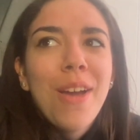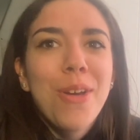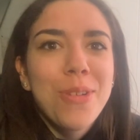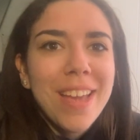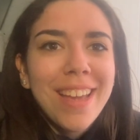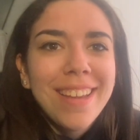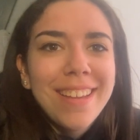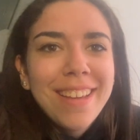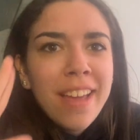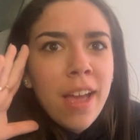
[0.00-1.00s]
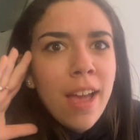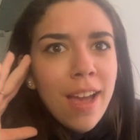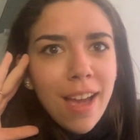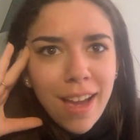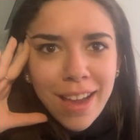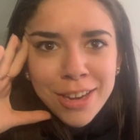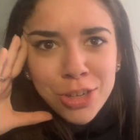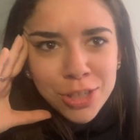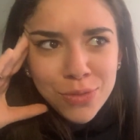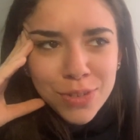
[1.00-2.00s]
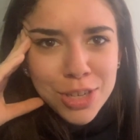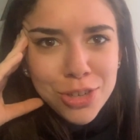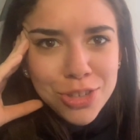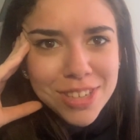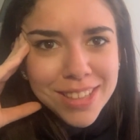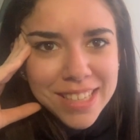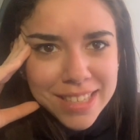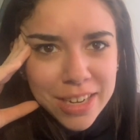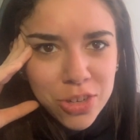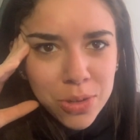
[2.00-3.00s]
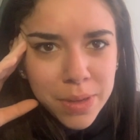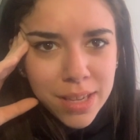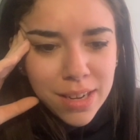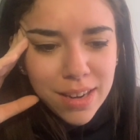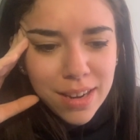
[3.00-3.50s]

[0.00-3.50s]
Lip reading: Okay, I just finished listening to it